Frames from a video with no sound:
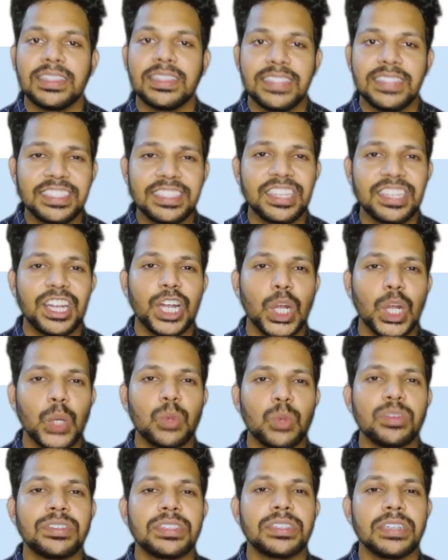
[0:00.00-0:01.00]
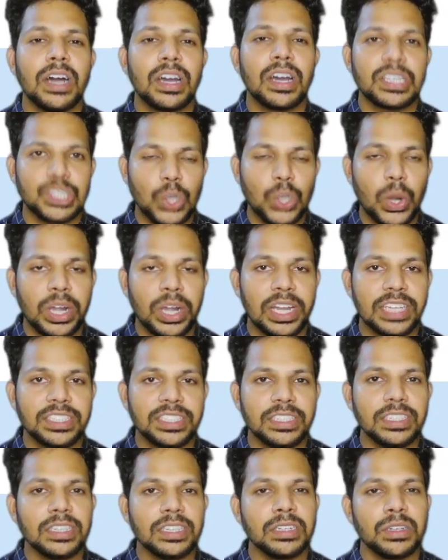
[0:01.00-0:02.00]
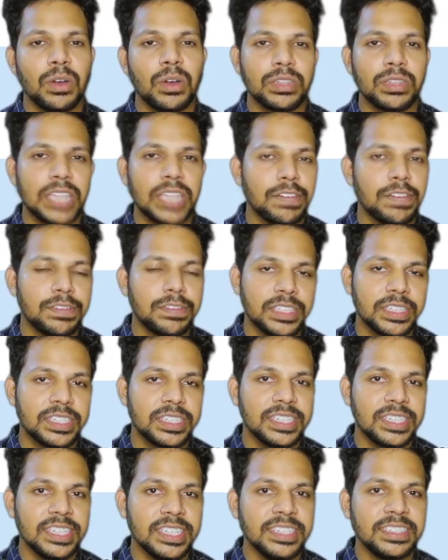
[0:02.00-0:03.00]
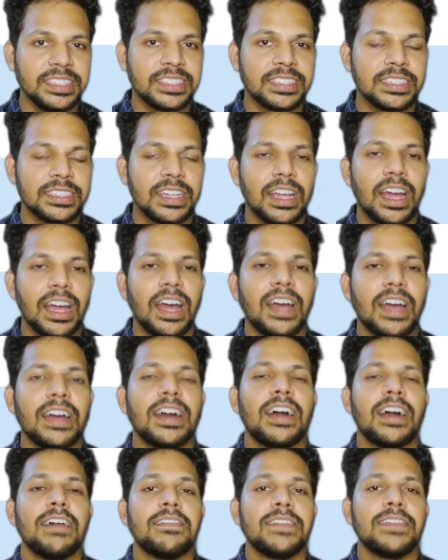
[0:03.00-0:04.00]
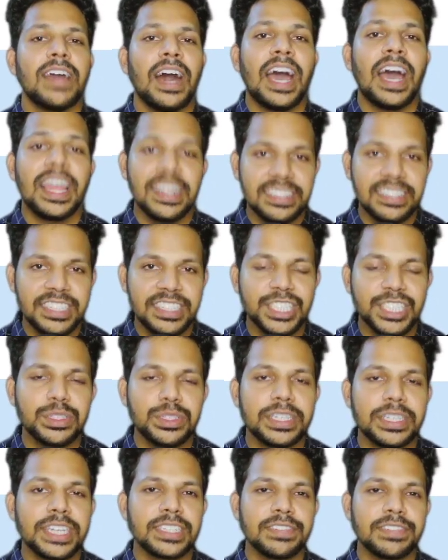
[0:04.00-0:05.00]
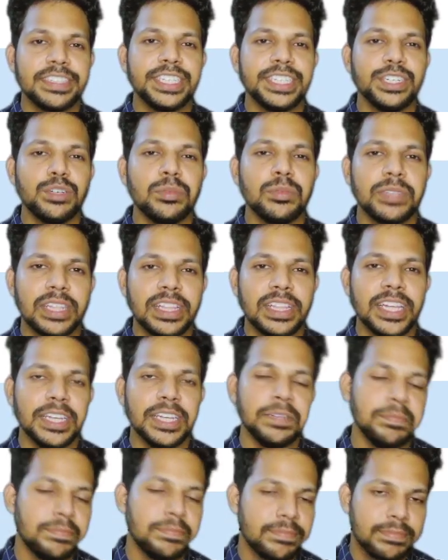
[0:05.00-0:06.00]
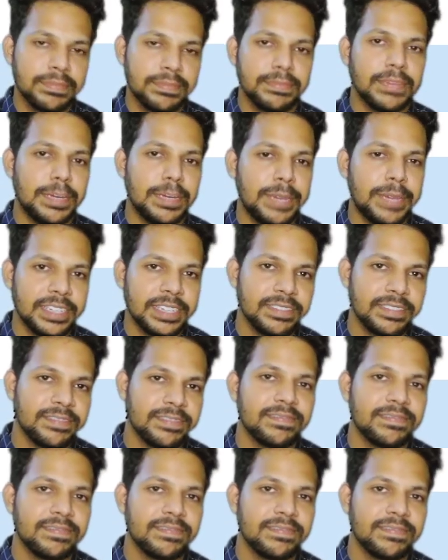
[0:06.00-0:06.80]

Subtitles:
This concludes our short lecture on the liver function tests. I'll see you in the next video. Till then, bye bye.